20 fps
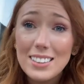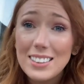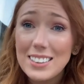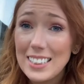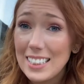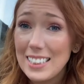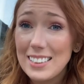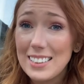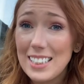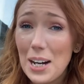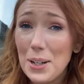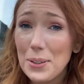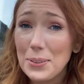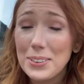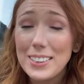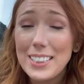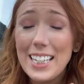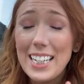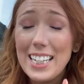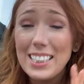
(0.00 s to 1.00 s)
6
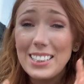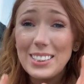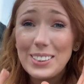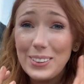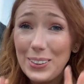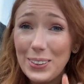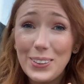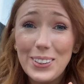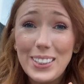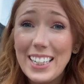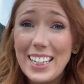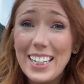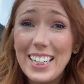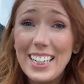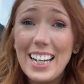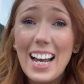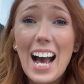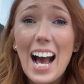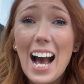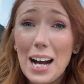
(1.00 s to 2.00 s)
hours, it is
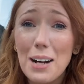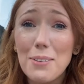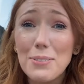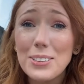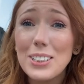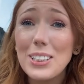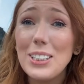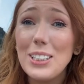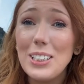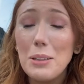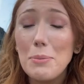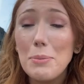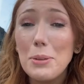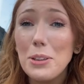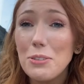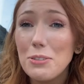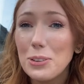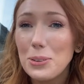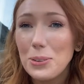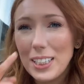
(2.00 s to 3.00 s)
looking absolutely
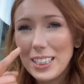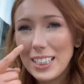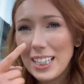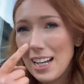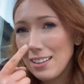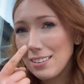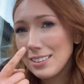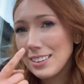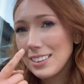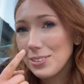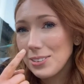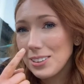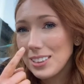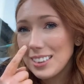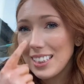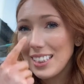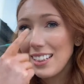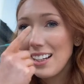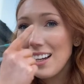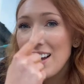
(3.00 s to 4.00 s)
beautiful. I can still
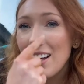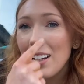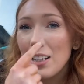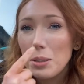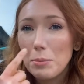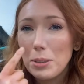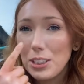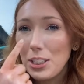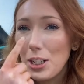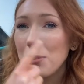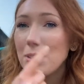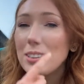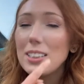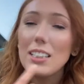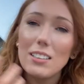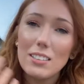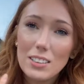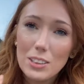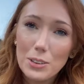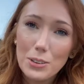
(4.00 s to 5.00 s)
see that my nose
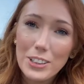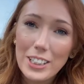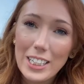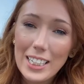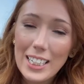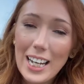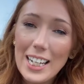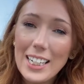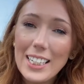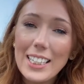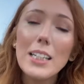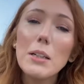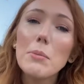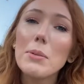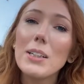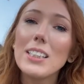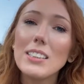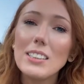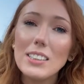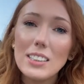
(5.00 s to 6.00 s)
is still looking cakey,
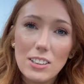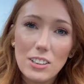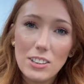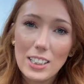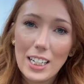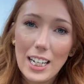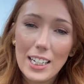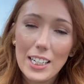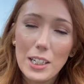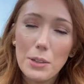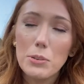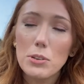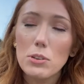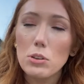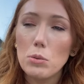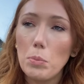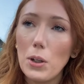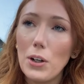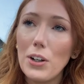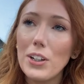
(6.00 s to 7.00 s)
but it did look cakey when I was
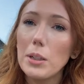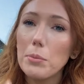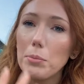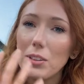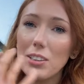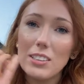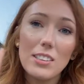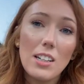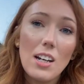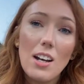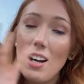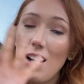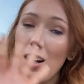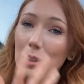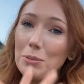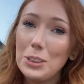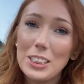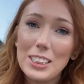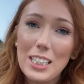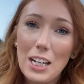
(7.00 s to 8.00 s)
applying it because
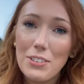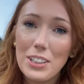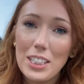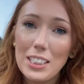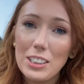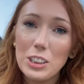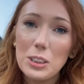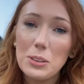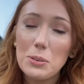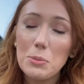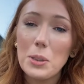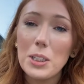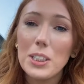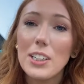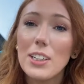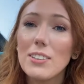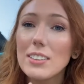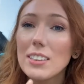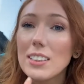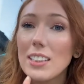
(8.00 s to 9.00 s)
I'm just having issues with my
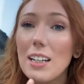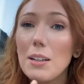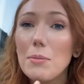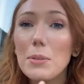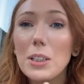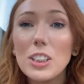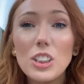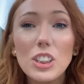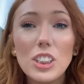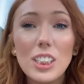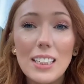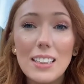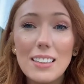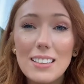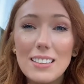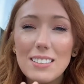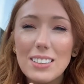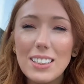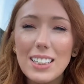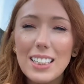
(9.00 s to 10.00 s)
nose today. My chin
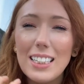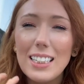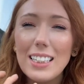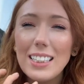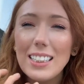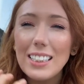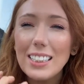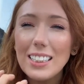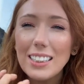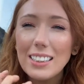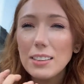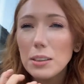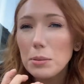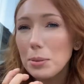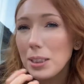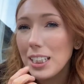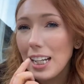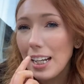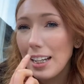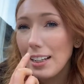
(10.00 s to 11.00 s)
is looking a little
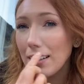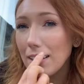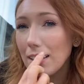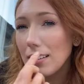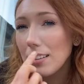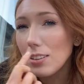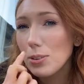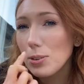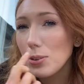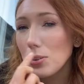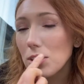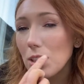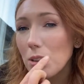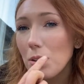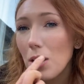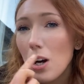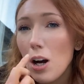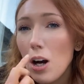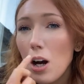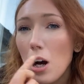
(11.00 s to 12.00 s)
bit cakey, and then also
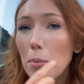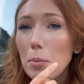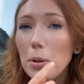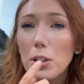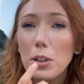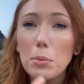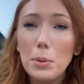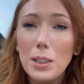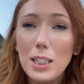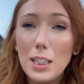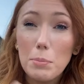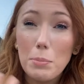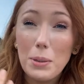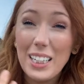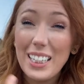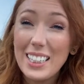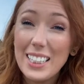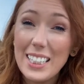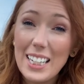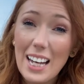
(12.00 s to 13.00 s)
on my upper lip, but
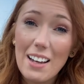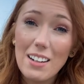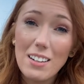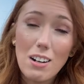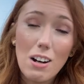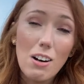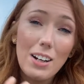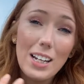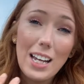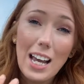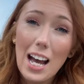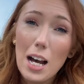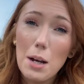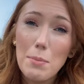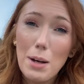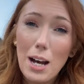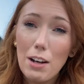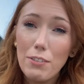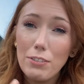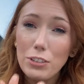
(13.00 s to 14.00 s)
again, I am
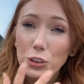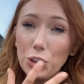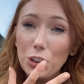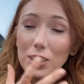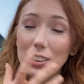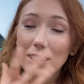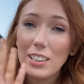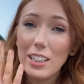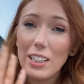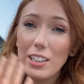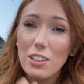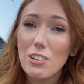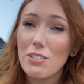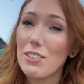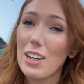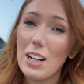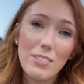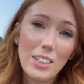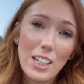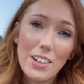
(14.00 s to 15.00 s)
having dry skin
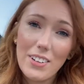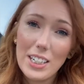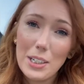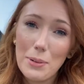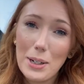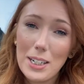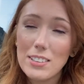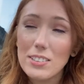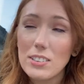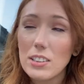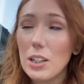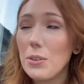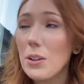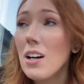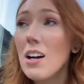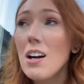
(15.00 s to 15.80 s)
around there anyway, so